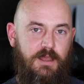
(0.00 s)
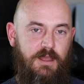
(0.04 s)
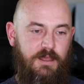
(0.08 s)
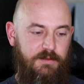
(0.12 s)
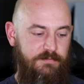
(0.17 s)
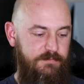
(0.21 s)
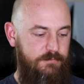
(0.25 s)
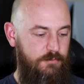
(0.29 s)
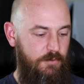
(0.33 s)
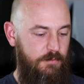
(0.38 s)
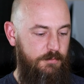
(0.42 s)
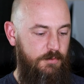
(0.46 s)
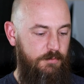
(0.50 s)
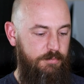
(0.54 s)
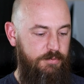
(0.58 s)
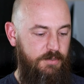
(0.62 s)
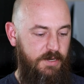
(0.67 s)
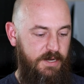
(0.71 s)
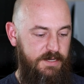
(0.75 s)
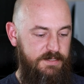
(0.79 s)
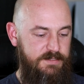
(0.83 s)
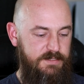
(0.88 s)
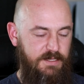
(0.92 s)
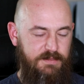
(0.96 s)
off normal
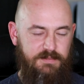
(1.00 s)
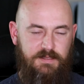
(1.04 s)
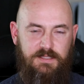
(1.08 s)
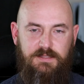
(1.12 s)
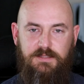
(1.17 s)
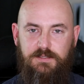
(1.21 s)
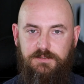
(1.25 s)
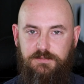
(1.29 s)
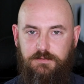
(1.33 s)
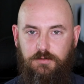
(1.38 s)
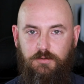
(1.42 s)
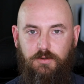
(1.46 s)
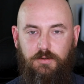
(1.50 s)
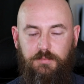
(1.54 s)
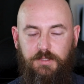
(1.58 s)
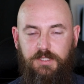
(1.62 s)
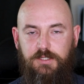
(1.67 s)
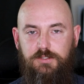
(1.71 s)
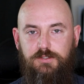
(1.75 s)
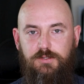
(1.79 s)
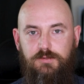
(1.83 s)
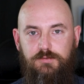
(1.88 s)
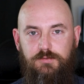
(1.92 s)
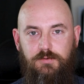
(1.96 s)
price. I think these are
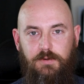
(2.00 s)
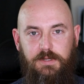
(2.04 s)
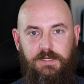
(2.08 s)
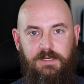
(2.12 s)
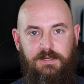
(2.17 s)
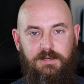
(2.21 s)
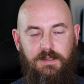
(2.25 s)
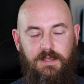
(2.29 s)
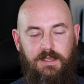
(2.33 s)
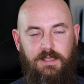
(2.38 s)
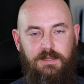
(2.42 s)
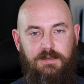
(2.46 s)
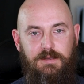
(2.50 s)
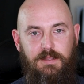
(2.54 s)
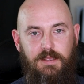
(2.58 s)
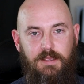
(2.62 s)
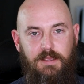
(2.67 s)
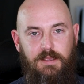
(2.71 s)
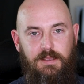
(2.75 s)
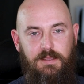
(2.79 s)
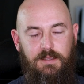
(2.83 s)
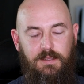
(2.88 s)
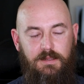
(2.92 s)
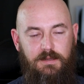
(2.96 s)
normally $229,
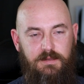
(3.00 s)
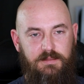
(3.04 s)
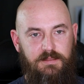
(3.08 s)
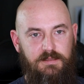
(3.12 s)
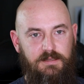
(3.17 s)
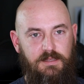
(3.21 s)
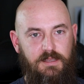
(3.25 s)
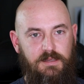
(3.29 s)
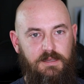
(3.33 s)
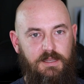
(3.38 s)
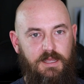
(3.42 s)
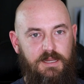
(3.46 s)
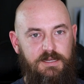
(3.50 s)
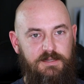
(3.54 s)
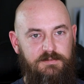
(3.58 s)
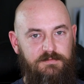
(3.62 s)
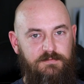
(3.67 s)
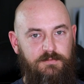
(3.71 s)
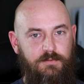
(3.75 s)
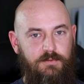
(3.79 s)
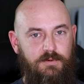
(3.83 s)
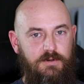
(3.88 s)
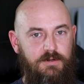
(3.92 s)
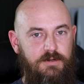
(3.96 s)
and I think I got it
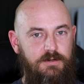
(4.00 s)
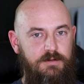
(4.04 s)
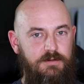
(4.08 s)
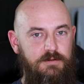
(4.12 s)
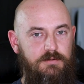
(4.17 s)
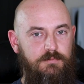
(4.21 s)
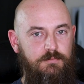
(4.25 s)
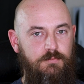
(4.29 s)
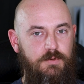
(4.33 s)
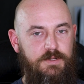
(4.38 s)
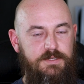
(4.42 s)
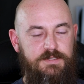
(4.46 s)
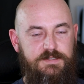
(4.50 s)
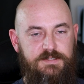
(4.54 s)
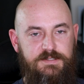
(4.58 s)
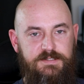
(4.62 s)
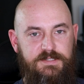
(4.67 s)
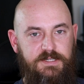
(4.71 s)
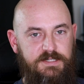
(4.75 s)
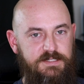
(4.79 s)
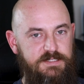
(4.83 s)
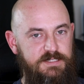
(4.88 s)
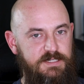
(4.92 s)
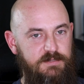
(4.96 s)
for
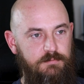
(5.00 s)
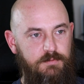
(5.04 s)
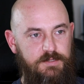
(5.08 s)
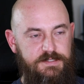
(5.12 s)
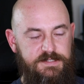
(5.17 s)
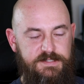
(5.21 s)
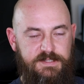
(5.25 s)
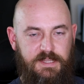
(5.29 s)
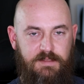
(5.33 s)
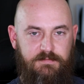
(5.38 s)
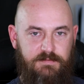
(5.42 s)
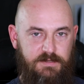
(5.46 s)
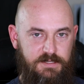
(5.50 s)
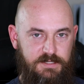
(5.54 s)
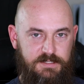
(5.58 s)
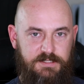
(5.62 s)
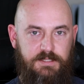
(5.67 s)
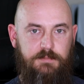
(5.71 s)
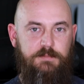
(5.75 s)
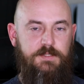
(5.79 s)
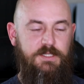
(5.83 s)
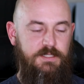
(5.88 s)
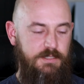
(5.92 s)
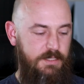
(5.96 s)
$160, $170,
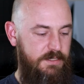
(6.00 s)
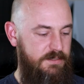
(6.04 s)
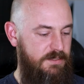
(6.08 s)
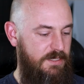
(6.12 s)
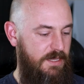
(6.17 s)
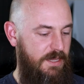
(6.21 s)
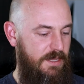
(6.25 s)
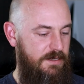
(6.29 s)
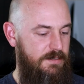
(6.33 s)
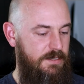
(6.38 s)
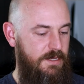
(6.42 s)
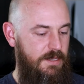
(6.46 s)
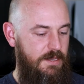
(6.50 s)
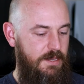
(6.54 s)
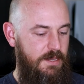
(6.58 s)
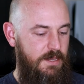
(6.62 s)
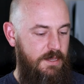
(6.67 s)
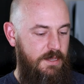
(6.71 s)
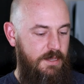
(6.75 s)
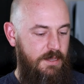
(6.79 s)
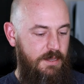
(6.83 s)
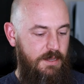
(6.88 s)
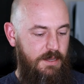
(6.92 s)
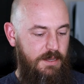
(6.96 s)
something like that.
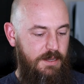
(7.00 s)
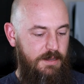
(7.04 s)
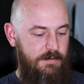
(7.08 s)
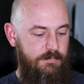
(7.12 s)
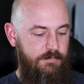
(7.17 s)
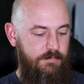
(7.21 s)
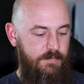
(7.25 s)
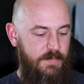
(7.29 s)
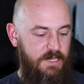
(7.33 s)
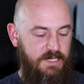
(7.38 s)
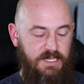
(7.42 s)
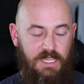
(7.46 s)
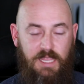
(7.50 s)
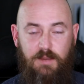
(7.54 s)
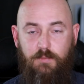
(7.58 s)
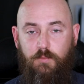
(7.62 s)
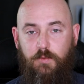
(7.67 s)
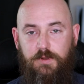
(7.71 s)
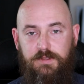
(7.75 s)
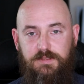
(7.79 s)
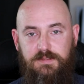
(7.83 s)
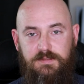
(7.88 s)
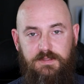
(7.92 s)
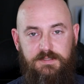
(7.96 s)
It
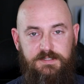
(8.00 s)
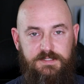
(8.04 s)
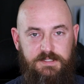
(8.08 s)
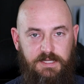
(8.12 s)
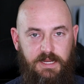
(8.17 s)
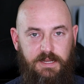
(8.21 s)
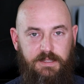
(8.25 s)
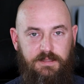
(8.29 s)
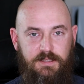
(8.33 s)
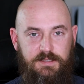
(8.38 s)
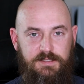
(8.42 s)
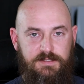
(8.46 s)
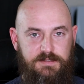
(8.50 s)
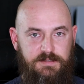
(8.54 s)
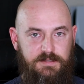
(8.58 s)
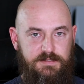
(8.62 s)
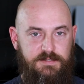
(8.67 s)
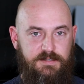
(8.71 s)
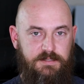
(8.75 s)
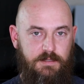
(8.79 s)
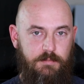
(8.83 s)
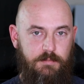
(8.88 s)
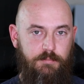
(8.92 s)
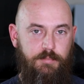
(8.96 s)
came with the stylus, the
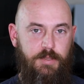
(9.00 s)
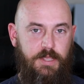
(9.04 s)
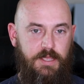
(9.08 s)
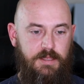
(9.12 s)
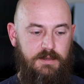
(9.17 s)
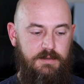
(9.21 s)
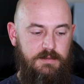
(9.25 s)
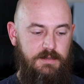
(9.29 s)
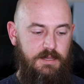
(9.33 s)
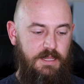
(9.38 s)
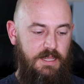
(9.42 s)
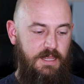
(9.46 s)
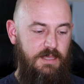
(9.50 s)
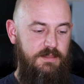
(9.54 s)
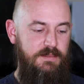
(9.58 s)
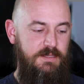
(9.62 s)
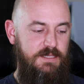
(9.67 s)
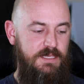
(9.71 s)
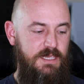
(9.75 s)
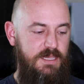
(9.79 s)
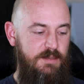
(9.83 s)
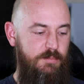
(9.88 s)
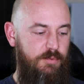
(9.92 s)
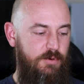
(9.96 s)
Slim Pen, and the
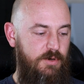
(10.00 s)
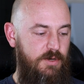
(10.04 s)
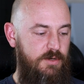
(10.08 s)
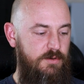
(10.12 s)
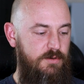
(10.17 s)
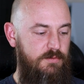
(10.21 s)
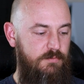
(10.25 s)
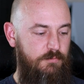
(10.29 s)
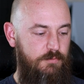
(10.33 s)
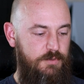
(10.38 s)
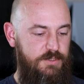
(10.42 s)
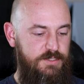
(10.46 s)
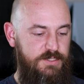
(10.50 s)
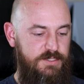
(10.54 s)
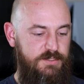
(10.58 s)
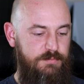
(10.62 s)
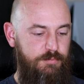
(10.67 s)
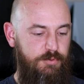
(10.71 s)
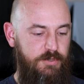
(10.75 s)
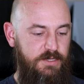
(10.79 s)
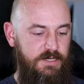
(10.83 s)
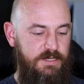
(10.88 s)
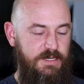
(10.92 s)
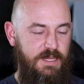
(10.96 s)
keyboard, which is
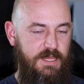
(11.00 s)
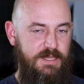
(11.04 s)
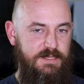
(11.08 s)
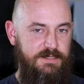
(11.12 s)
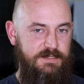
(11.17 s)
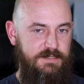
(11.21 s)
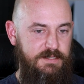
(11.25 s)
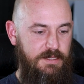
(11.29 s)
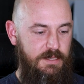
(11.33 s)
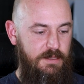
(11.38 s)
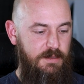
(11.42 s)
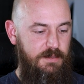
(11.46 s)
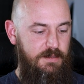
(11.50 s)
pretty nice.